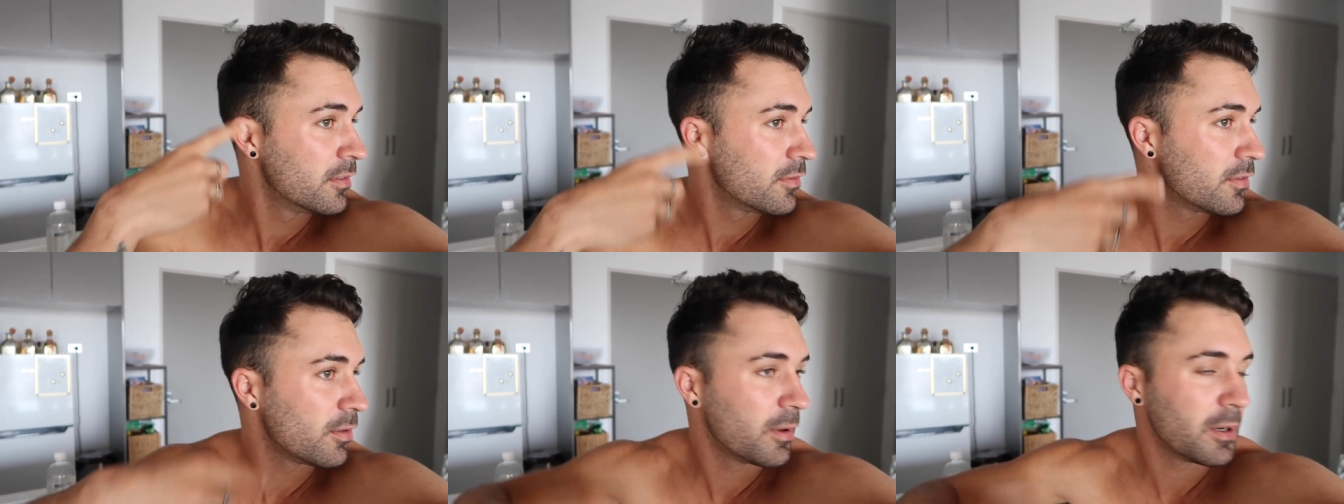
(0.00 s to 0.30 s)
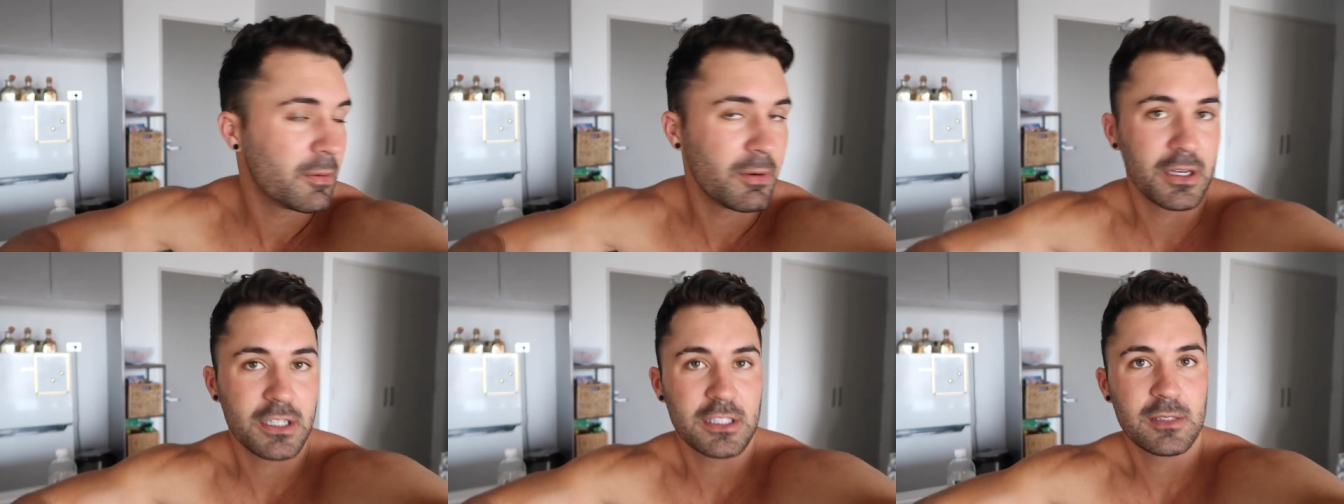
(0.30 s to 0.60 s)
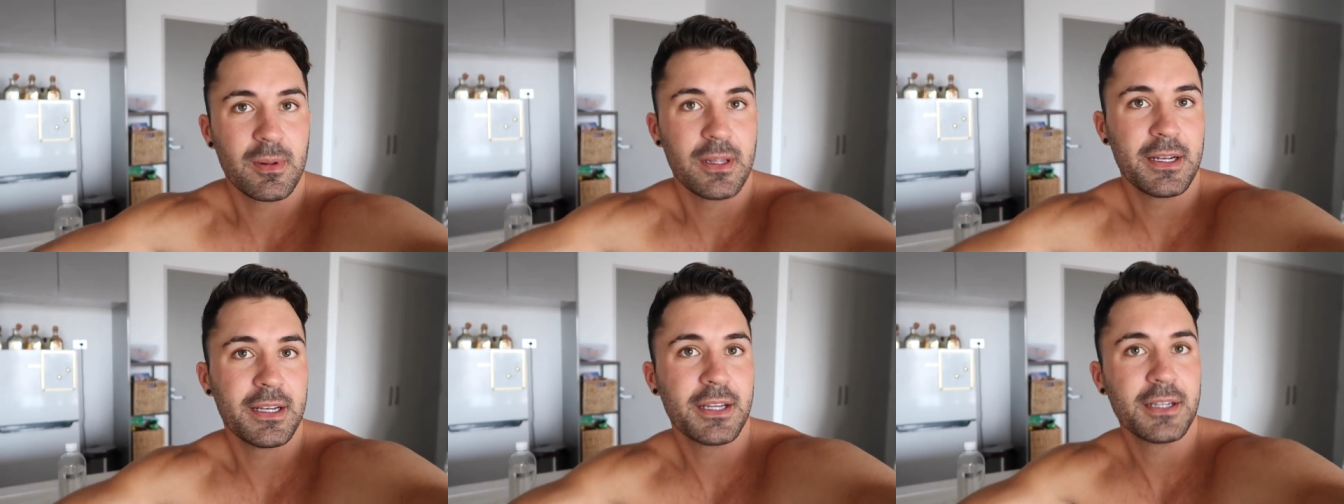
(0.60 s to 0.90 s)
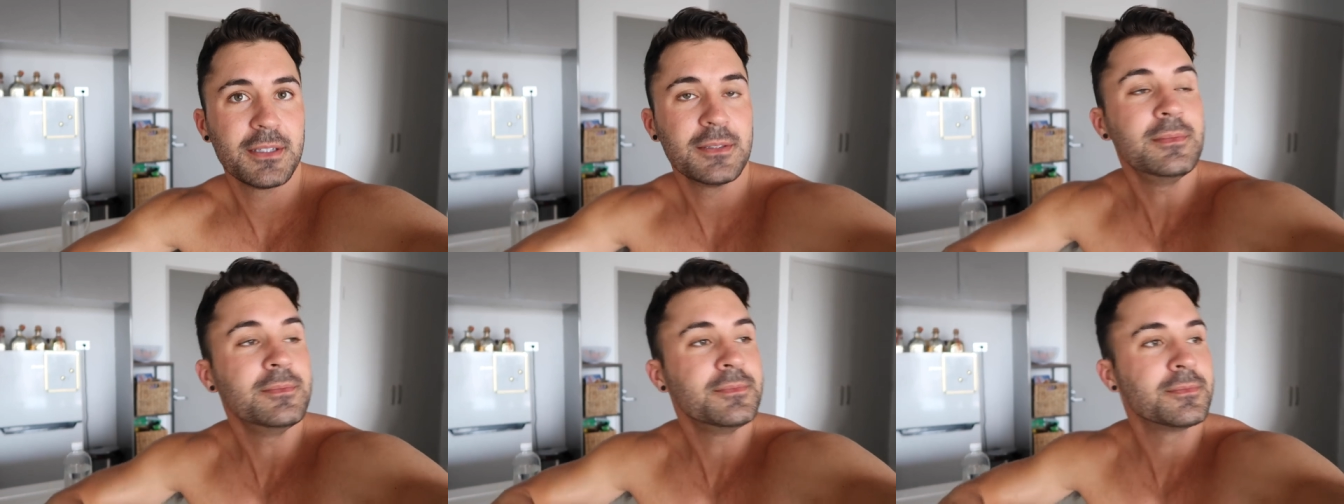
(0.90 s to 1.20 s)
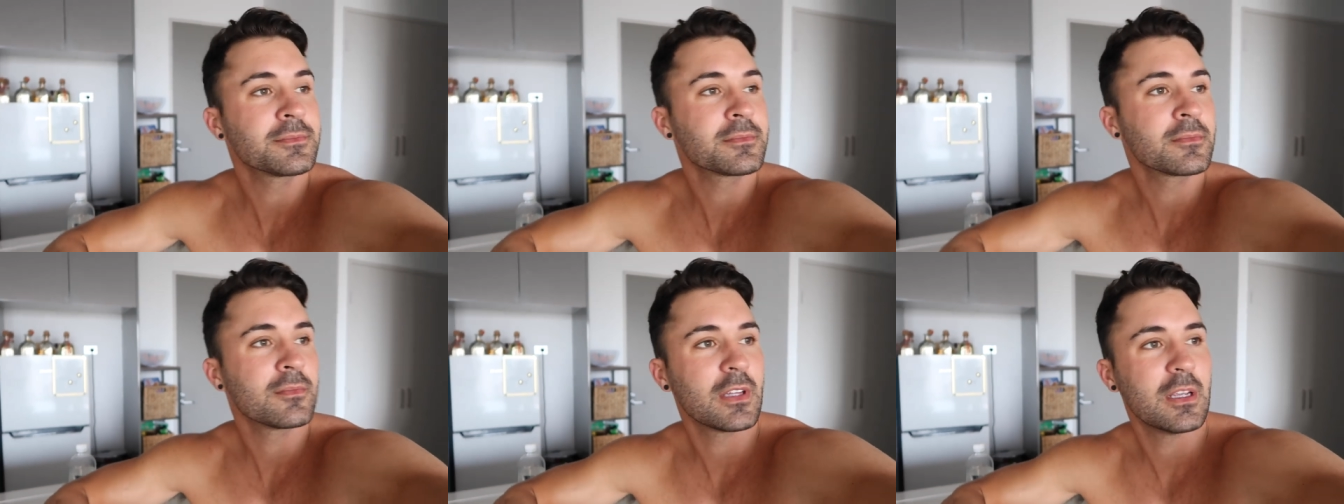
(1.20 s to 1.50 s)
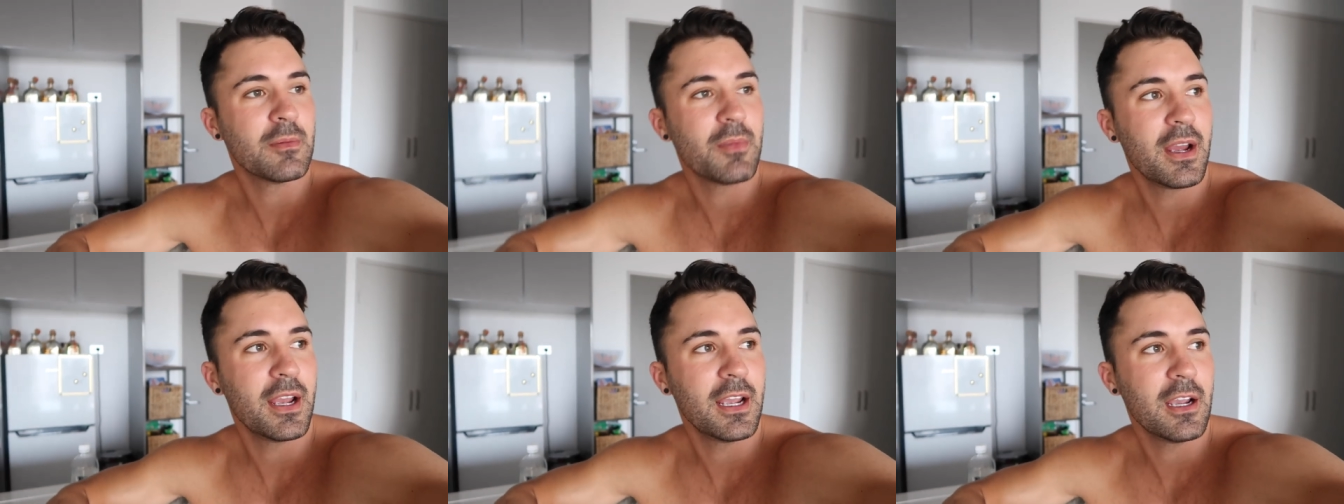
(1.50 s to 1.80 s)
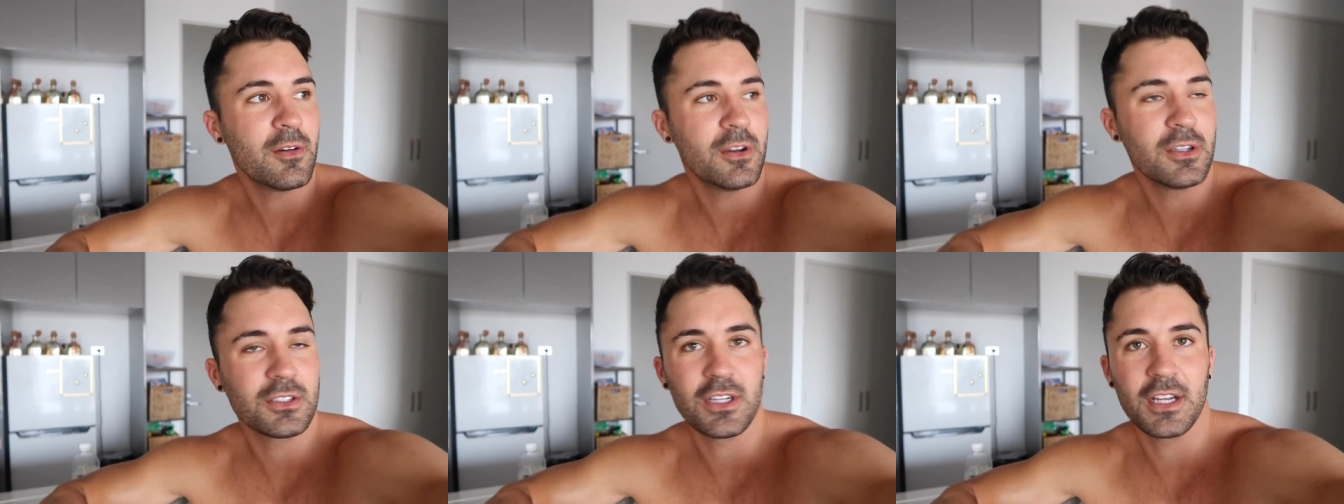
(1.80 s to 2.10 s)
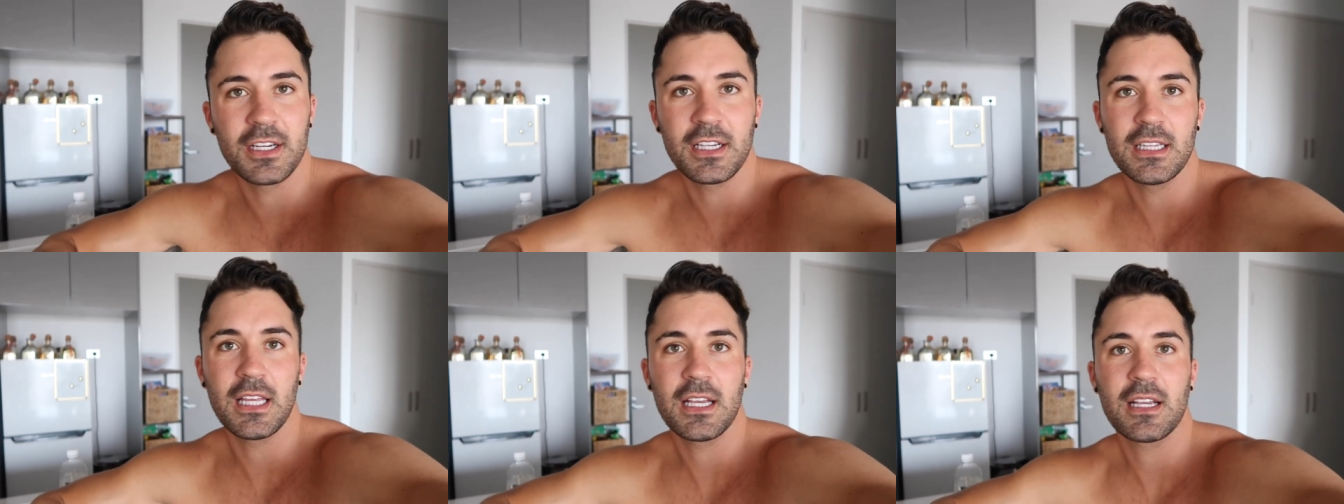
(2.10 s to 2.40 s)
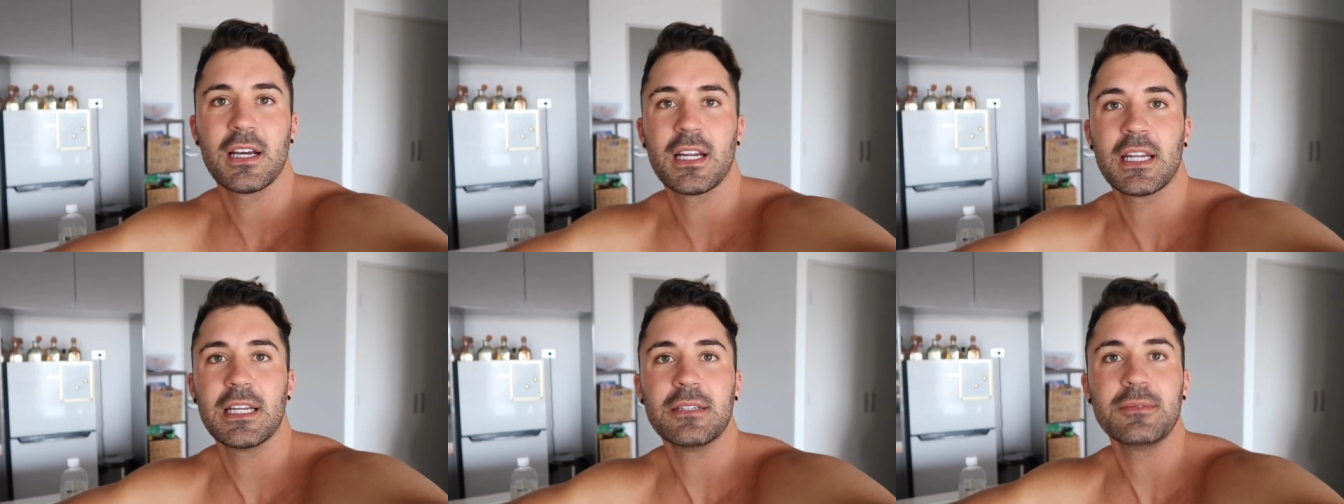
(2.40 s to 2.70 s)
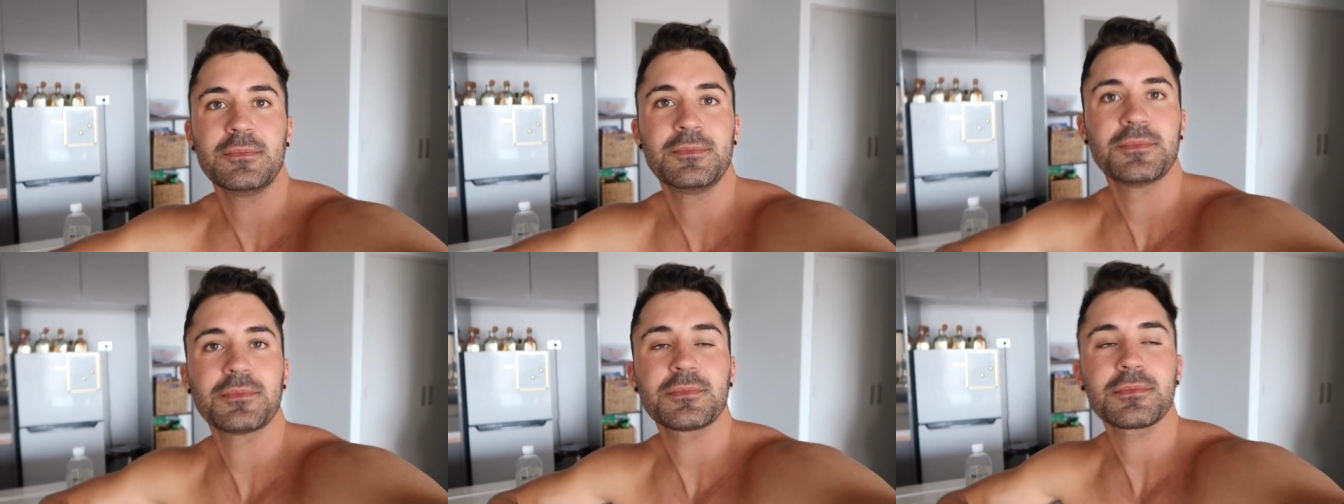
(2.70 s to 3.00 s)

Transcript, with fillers: from when I went to Splendour in my hair. I'm trying to get that cut out.